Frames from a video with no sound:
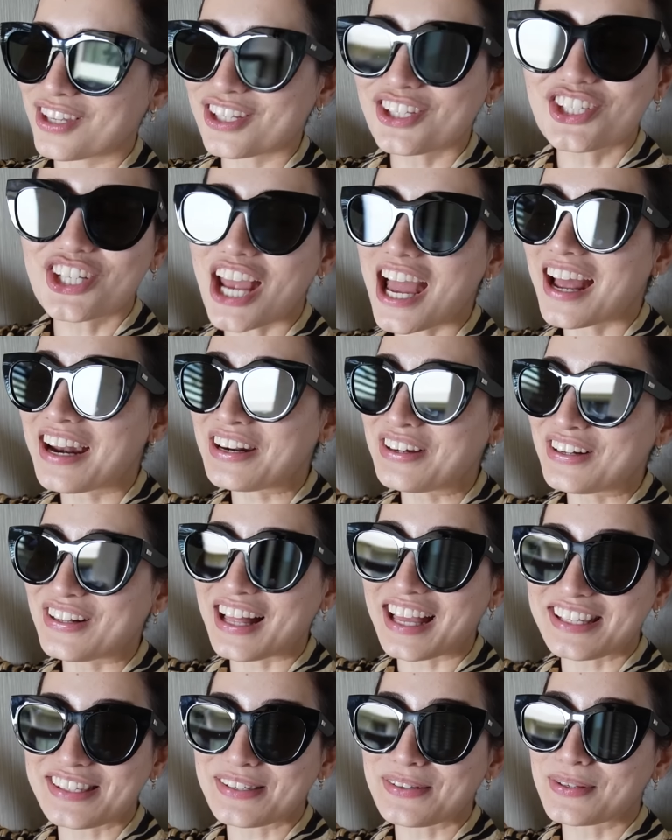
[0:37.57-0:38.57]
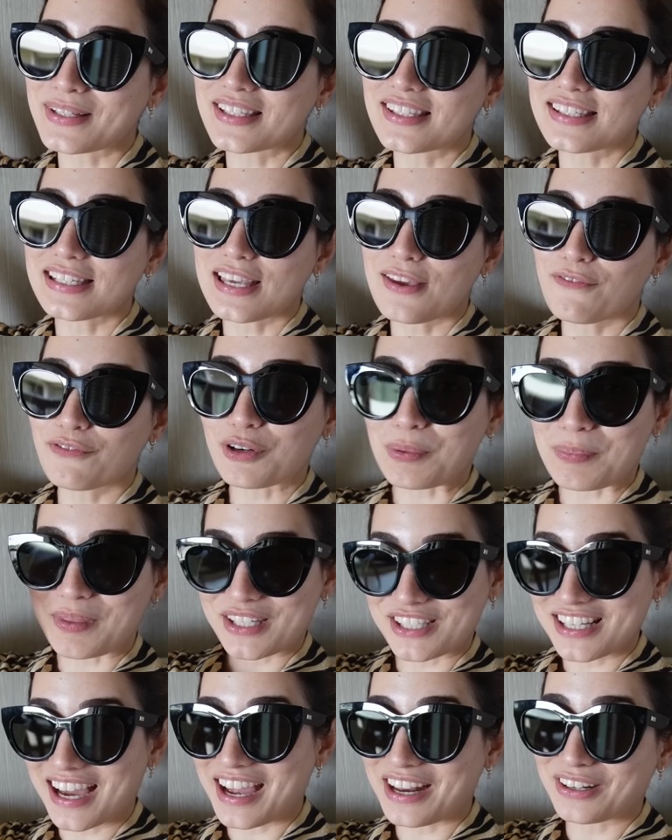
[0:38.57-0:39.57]
Channel. As you can see from
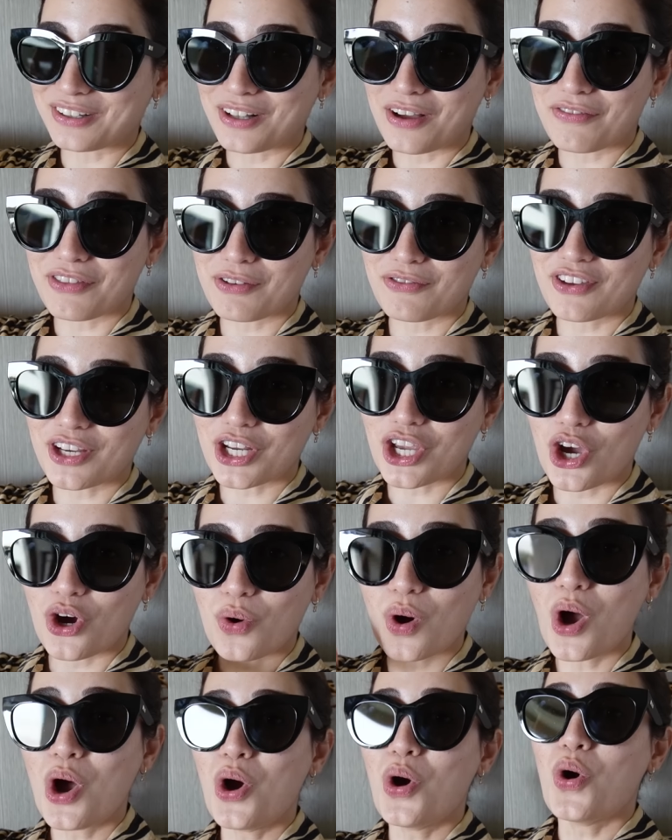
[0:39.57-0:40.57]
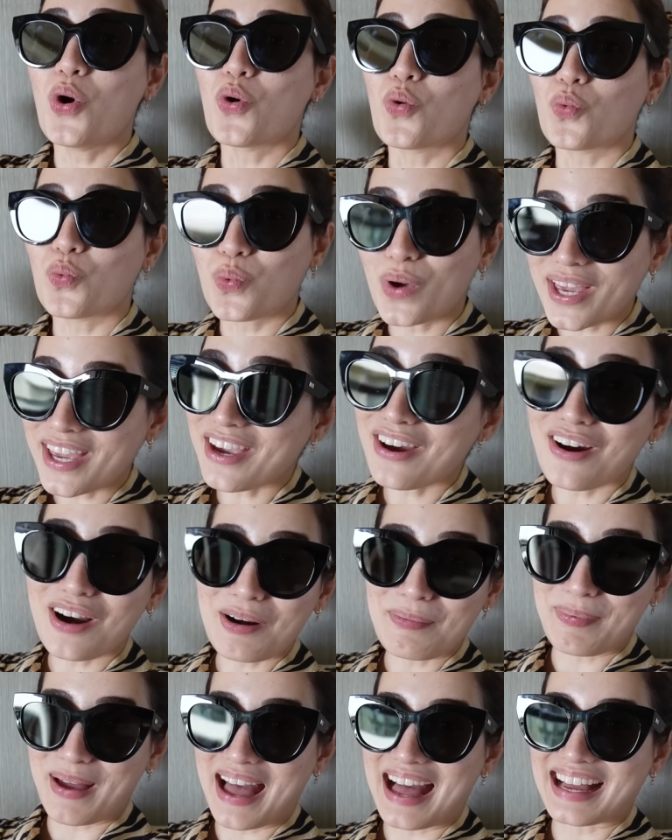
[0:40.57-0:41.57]
the title of the video, we
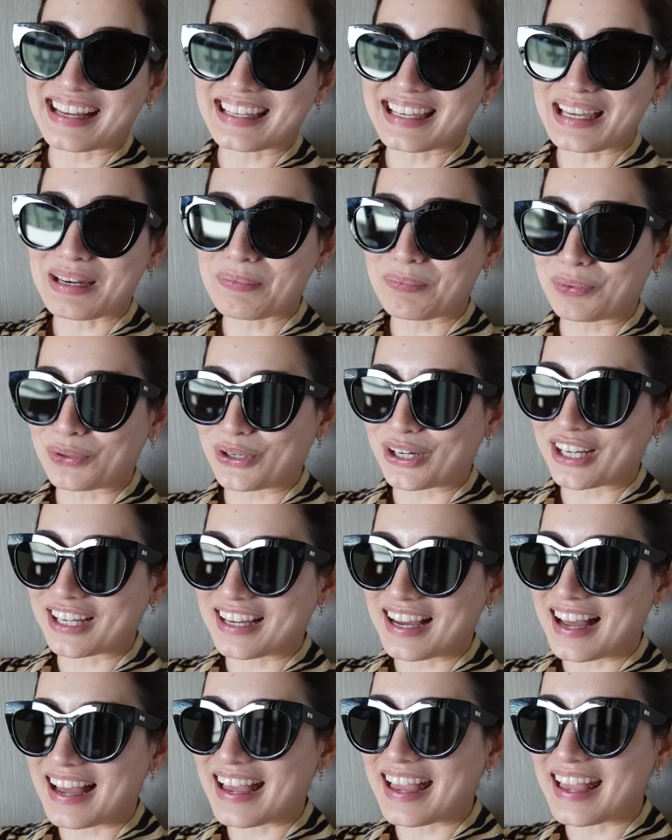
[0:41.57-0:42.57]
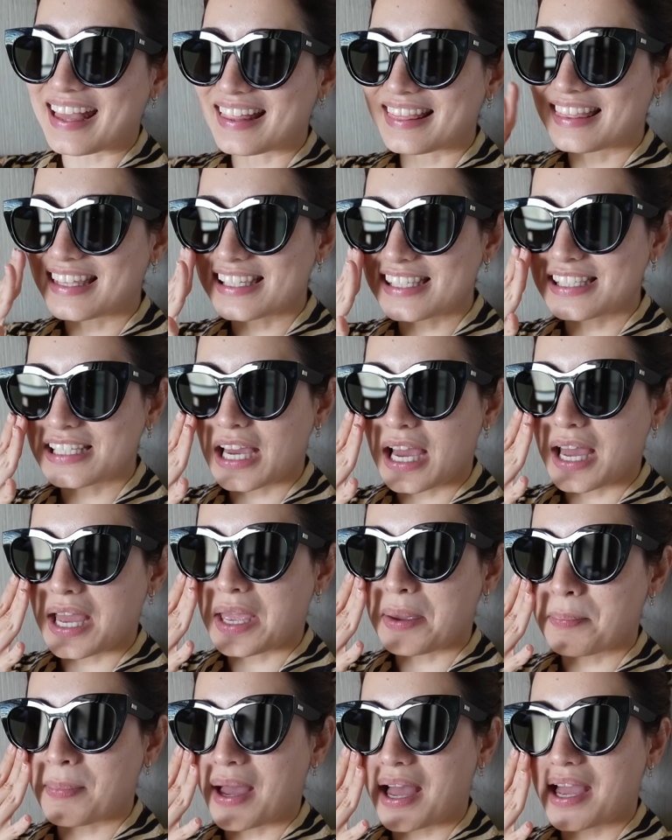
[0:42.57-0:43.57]
are back in Boracay. This
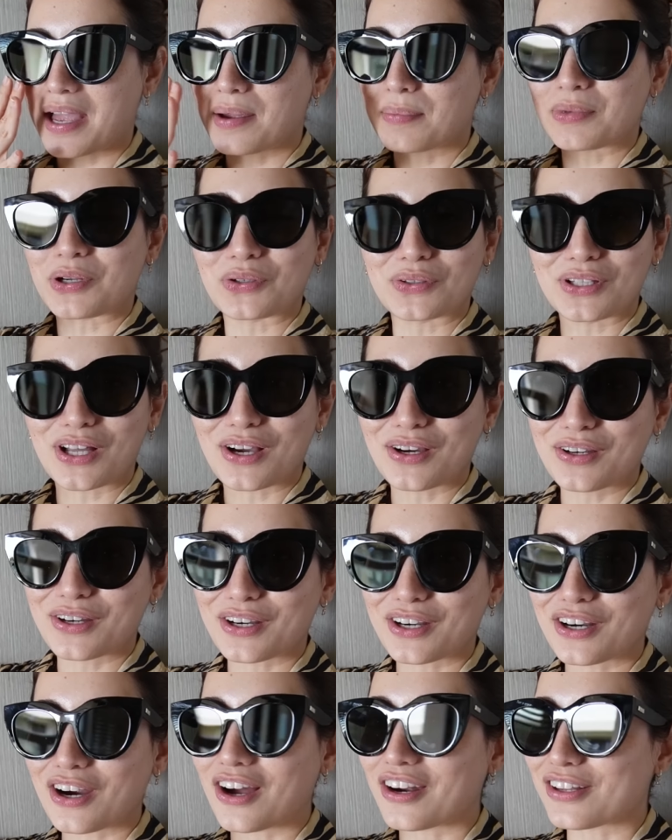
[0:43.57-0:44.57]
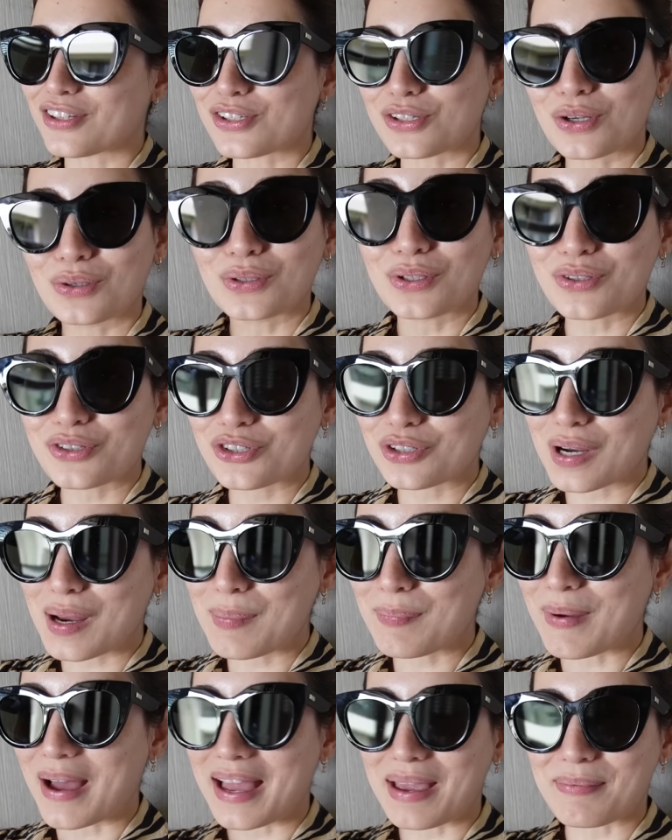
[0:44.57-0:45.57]
time I am no longer on a solo
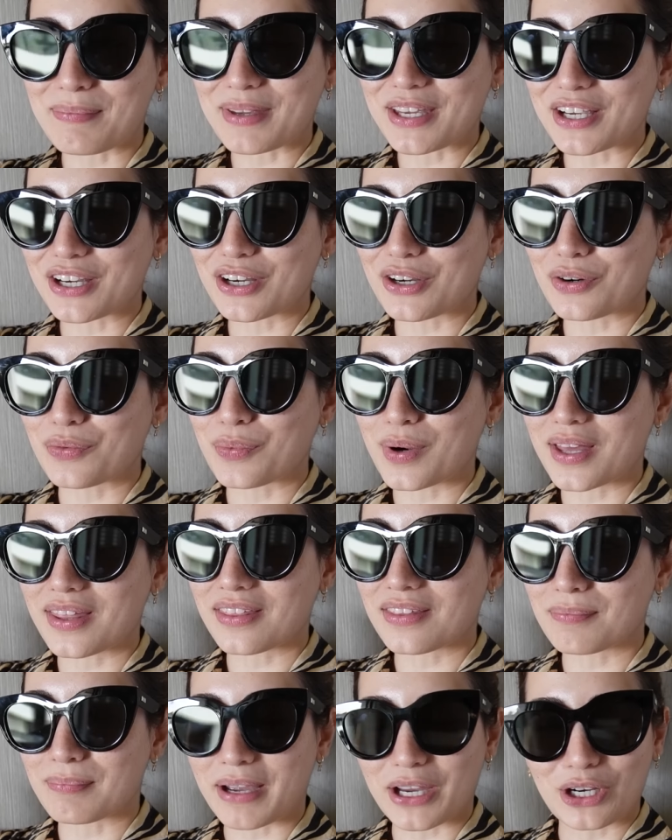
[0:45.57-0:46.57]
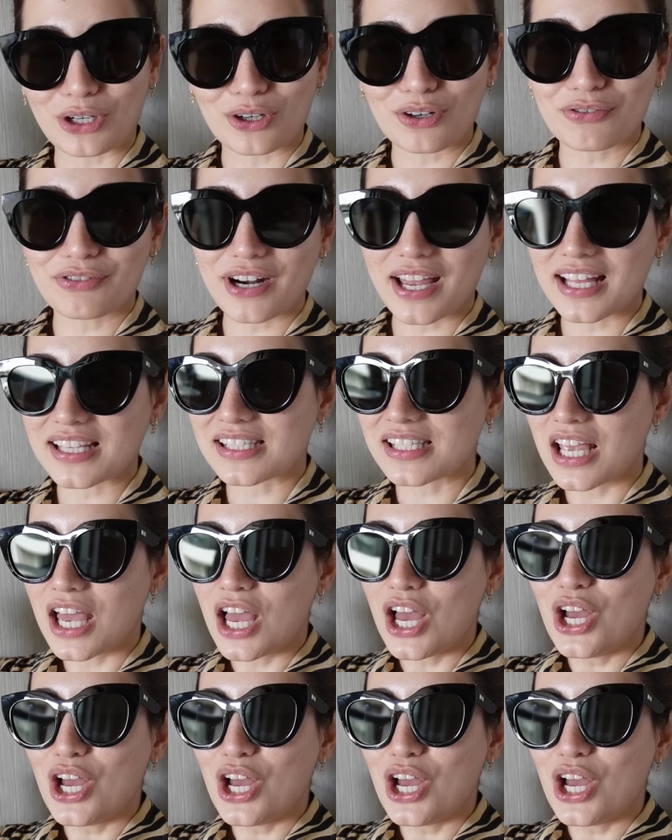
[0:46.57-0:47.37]
trip. I am here with my girlfriends.